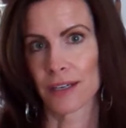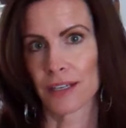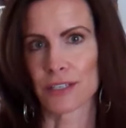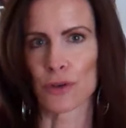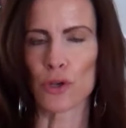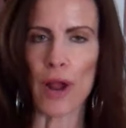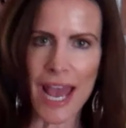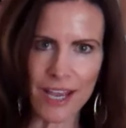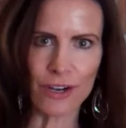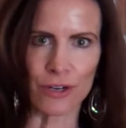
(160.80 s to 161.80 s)
And so you're
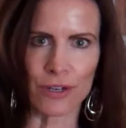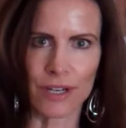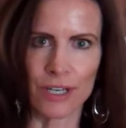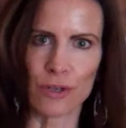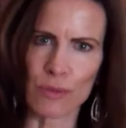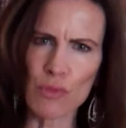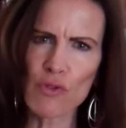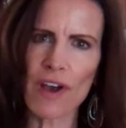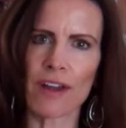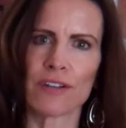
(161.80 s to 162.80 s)
anchored and you can
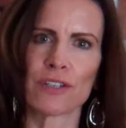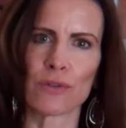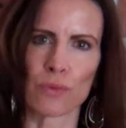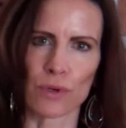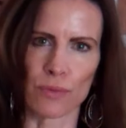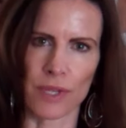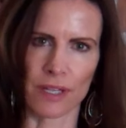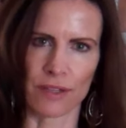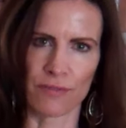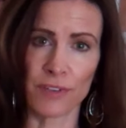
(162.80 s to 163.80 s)
move out into the world
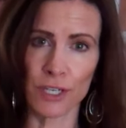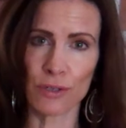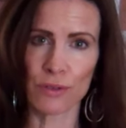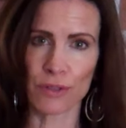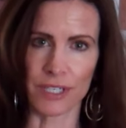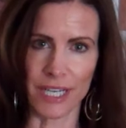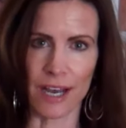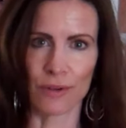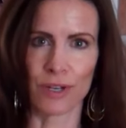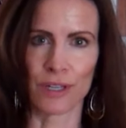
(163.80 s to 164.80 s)
without the fear, the
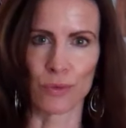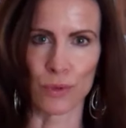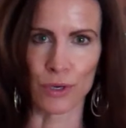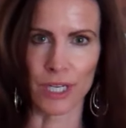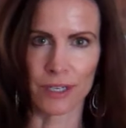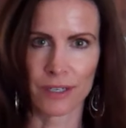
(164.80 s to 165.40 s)
doubt, and the worry.